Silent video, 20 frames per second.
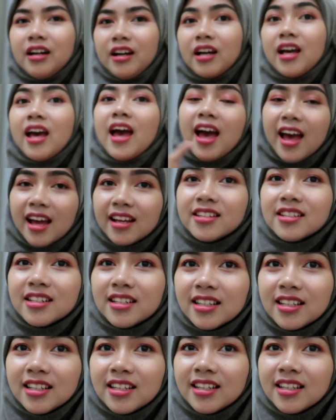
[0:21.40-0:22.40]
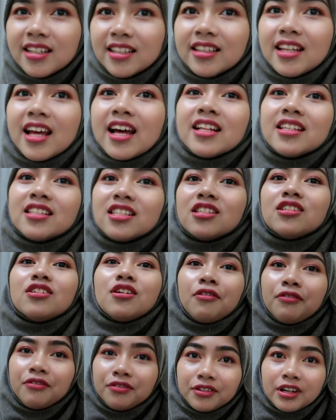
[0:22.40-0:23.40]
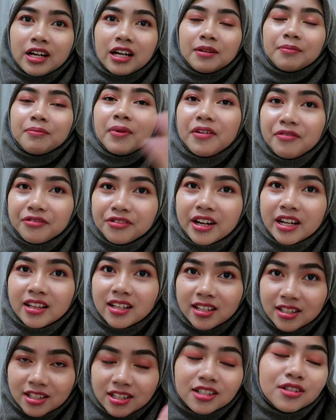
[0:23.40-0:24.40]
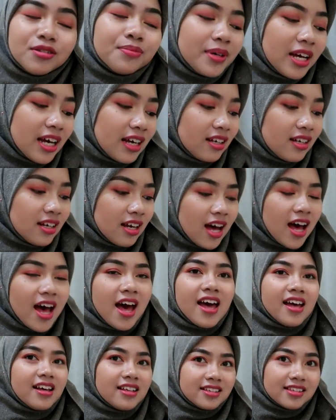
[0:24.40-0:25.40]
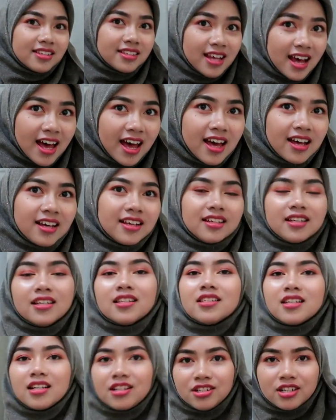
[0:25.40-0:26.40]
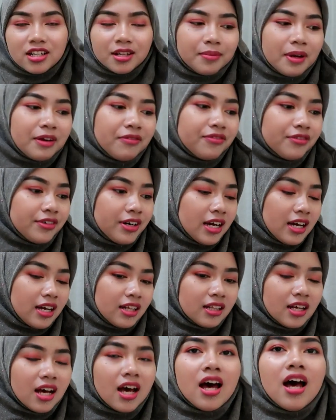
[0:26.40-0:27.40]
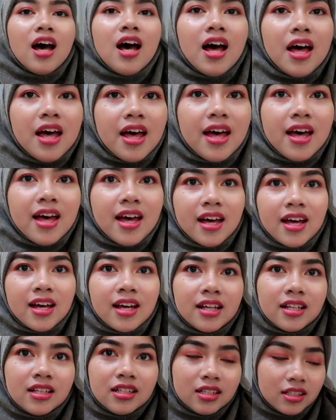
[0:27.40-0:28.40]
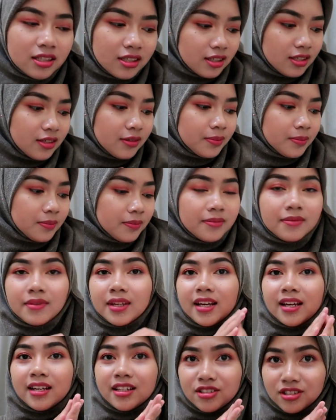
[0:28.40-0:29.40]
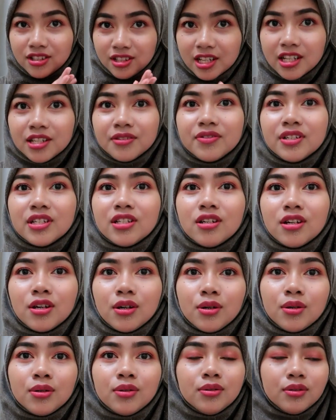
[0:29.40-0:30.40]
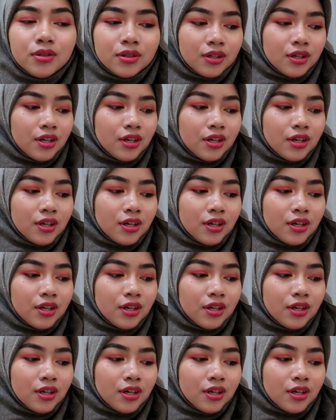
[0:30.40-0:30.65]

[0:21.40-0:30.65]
Okay, actually that's your friend, my friend actually, to be exact. It's actually my friend, and in today's video